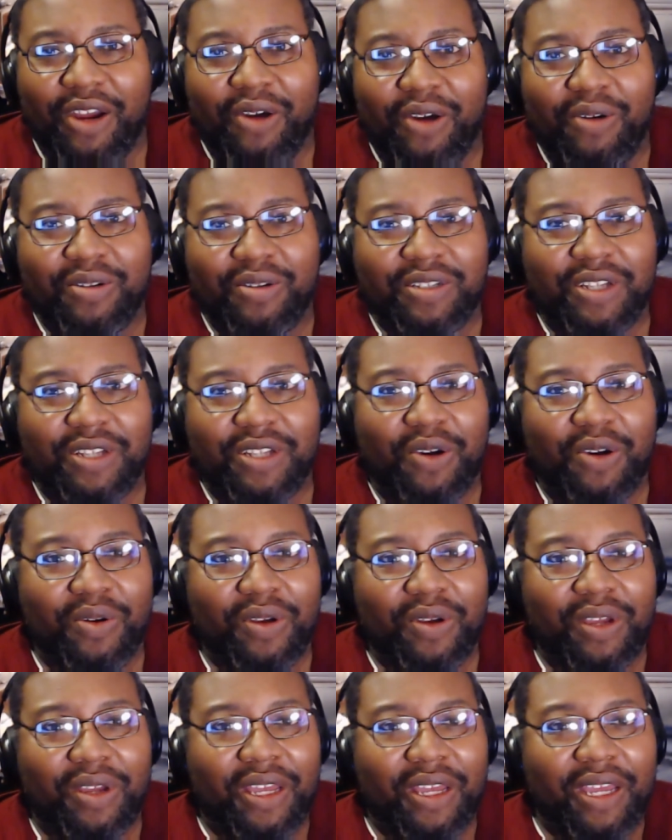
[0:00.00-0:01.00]
so.
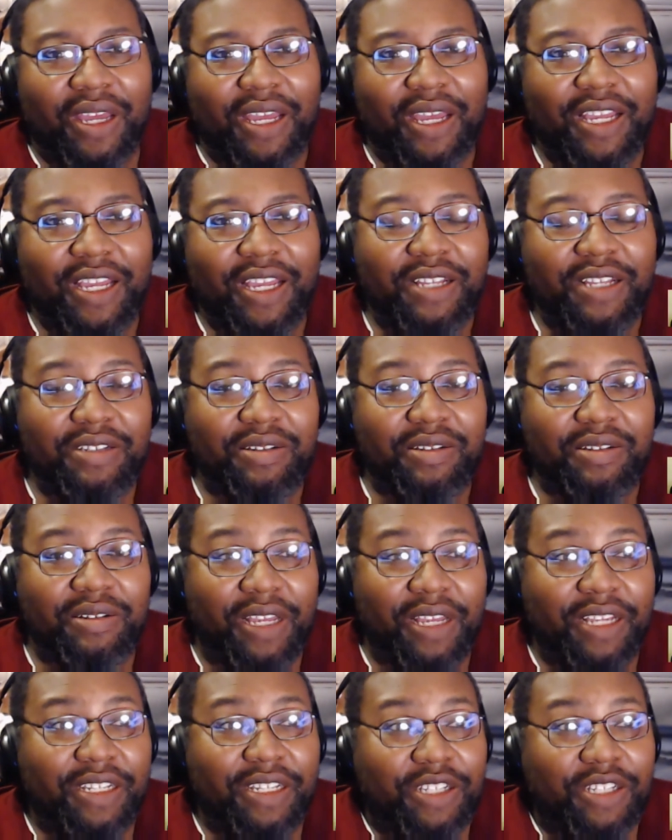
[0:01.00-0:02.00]
He's
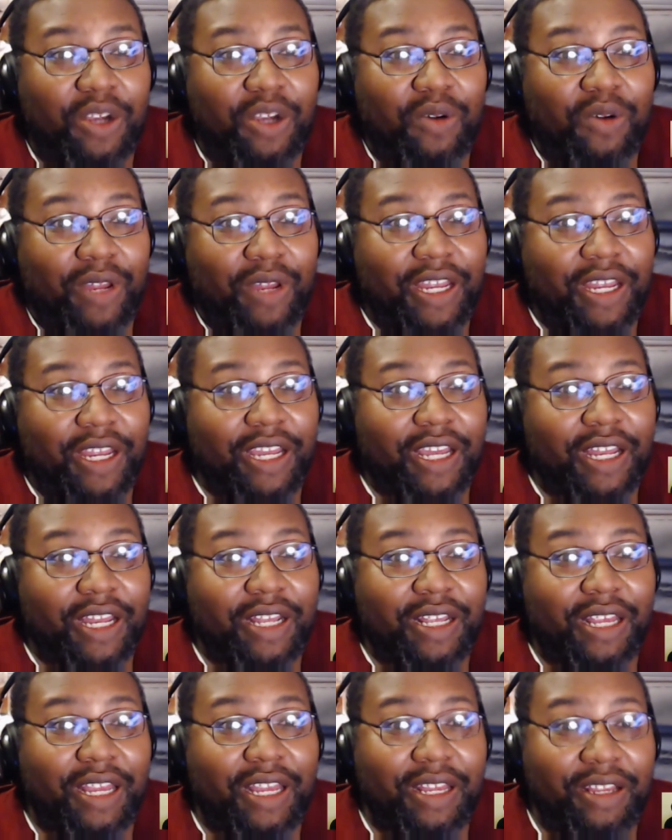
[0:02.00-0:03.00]
shown that he can,
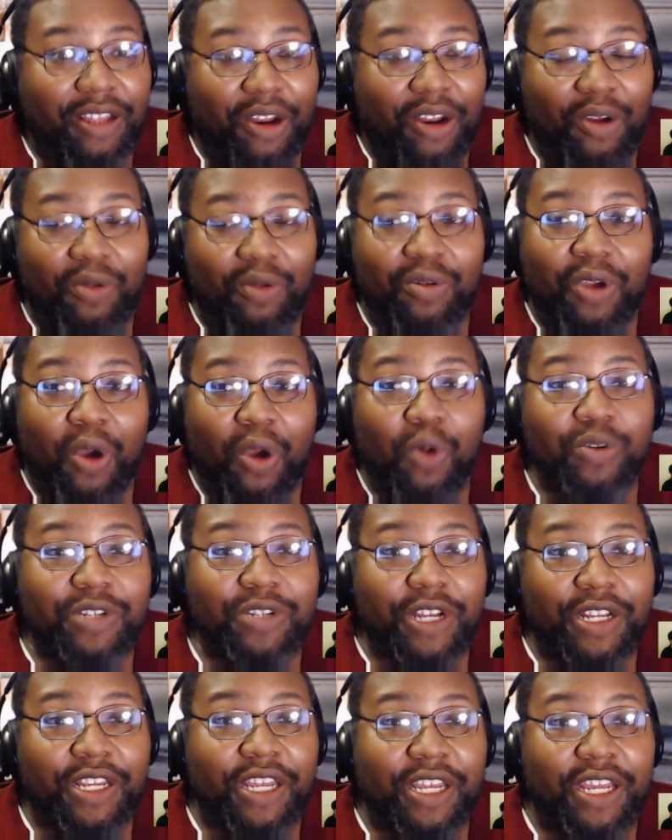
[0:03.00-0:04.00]
coach
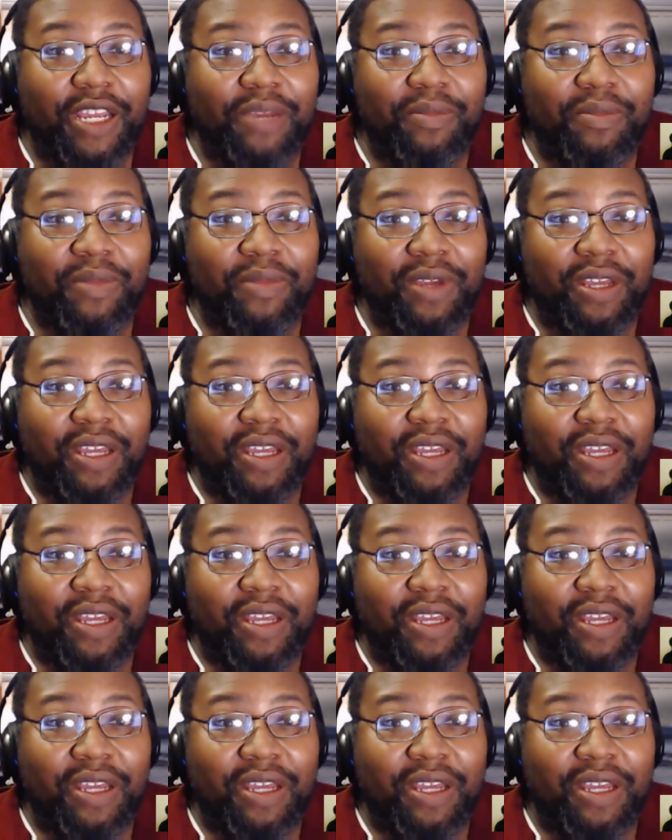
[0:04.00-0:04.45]
a team.